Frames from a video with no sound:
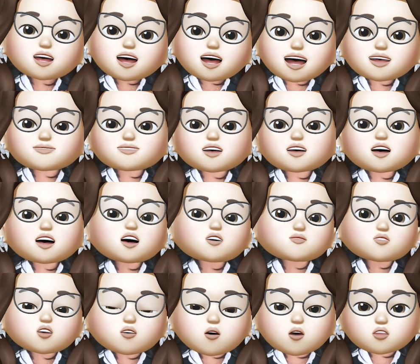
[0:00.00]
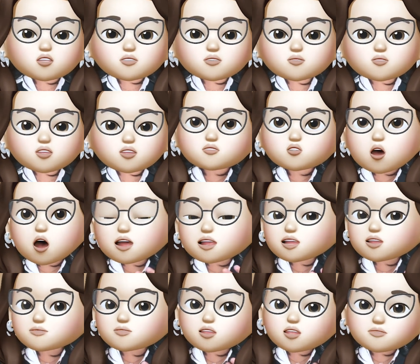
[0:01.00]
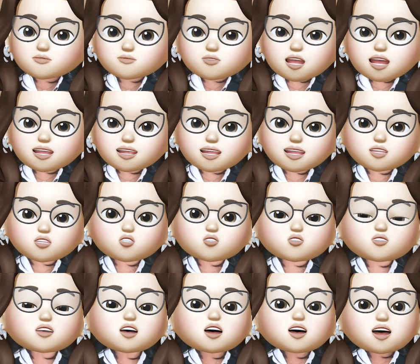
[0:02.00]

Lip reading: and then it will also not give any weightage